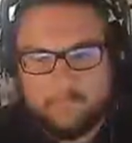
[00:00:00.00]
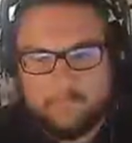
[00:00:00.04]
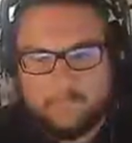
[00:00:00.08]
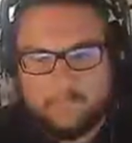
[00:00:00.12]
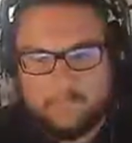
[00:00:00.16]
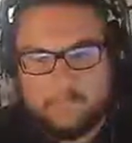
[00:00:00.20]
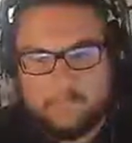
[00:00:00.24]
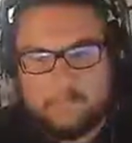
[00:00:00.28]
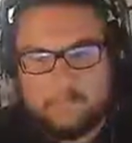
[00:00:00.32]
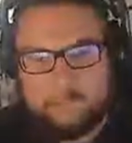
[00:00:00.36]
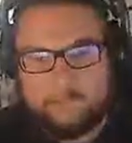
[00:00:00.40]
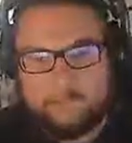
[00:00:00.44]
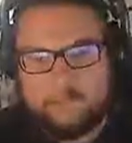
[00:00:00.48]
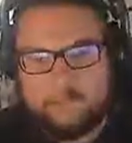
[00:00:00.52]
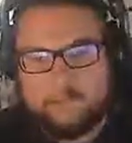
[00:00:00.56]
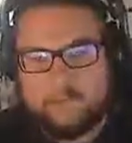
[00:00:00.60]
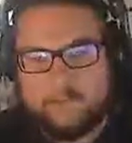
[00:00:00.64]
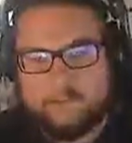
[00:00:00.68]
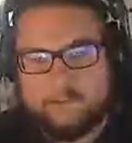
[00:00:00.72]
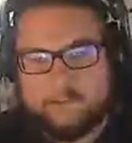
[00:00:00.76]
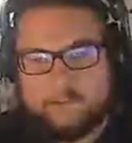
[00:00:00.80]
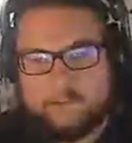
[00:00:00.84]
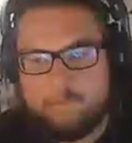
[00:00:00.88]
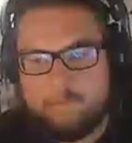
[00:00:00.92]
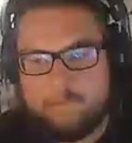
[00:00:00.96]
Some of it.
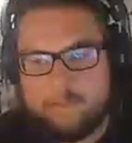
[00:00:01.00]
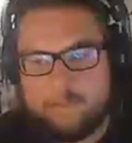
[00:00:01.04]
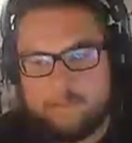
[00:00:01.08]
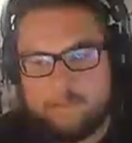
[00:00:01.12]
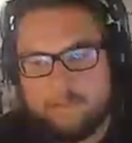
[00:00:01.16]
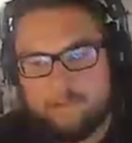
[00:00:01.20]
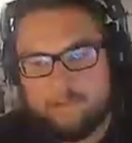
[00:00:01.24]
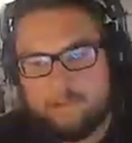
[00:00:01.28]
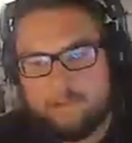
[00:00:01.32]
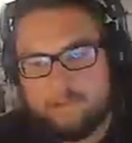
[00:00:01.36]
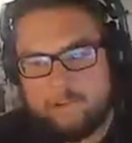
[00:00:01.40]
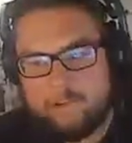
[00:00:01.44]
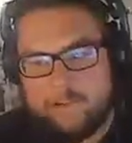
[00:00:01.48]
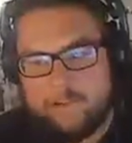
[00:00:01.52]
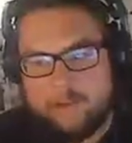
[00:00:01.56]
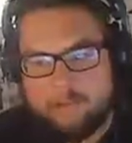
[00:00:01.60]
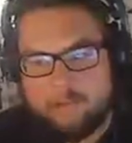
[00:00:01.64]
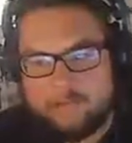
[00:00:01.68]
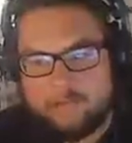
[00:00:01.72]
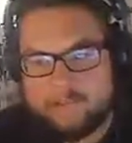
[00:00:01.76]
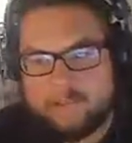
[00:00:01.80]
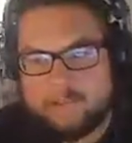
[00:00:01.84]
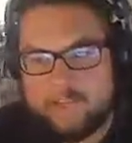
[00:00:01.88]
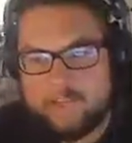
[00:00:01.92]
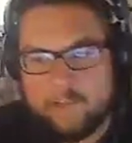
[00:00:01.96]
I mean, like, your
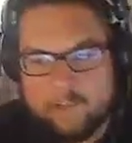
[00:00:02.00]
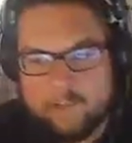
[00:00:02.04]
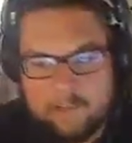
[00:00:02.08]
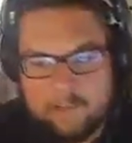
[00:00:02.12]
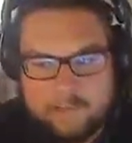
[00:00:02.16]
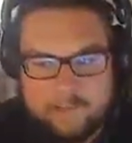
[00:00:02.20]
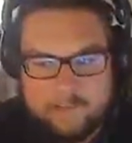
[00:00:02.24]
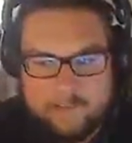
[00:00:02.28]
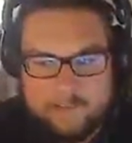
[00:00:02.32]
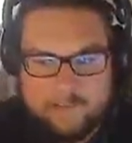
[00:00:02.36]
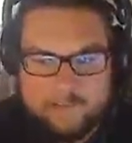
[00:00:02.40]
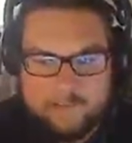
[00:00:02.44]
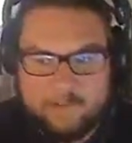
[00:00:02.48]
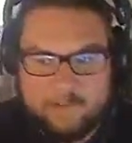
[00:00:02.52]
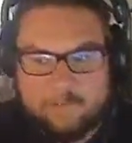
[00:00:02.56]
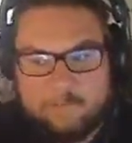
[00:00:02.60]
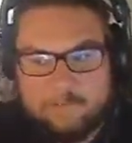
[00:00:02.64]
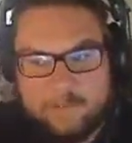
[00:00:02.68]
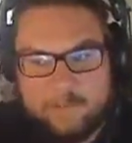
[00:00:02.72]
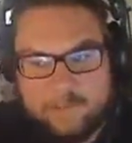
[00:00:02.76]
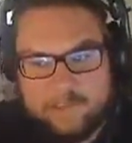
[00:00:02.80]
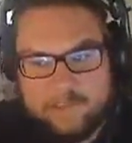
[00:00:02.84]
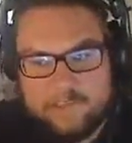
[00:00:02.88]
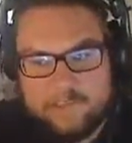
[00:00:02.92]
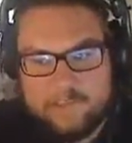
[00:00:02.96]
average skeleton isn't,
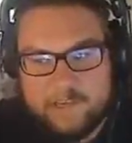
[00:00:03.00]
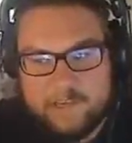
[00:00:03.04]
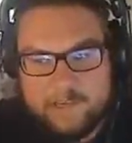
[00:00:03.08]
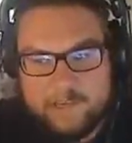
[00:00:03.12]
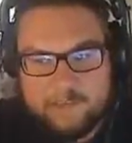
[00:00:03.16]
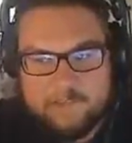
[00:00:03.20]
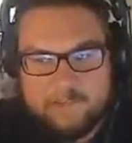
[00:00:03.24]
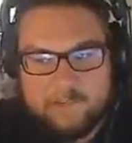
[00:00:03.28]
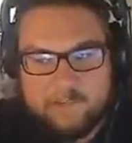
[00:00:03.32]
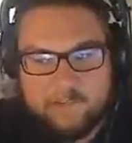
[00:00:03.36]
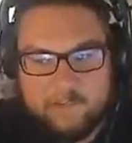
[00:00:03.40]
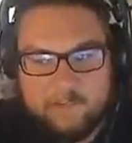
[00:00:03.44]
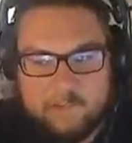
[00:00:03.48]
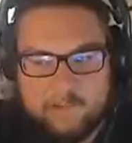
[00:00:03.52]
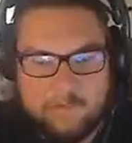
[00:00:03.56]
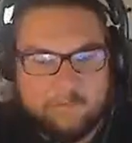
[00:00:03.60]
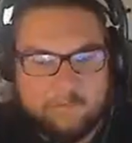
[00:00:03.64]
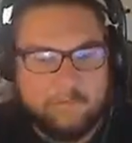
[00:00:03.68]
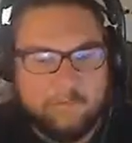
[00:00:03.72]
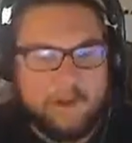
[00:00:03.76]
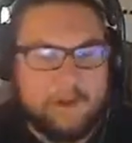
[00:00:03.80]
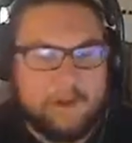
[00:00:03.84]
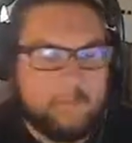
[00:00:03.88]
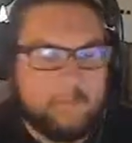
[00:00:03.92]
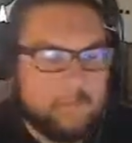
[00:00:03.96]
but these guys who throw
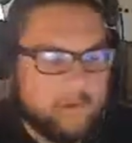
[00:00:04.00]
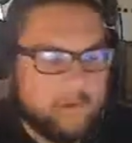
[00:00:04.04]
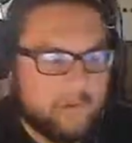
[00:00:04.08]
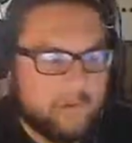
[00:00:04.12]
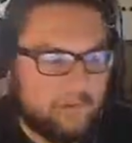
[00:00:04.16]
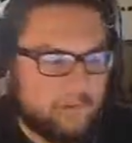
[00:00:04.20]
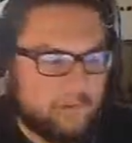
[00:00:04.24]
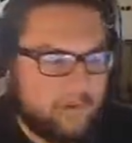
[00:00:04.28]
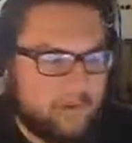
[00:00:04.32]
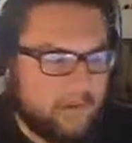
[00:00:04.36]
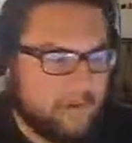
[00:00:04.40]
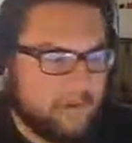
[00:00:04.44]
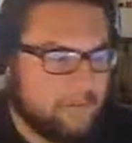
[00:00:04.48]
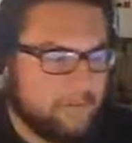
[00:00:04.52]
fireballs are.